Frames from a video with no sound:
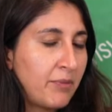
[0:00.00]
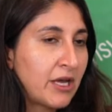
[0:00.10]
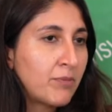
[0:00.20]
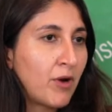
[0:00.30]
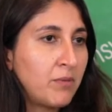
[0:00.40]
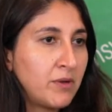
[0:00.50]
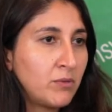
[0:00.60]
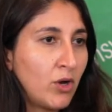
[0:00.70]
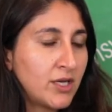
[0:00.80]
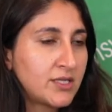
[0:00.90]
bigger problem
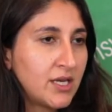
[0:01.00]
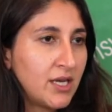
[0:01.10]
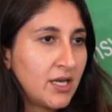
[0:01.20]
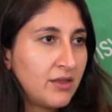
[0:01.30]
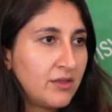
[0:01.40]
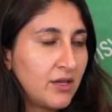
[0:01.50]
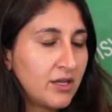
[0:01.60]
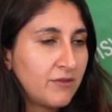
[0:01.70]
was uh,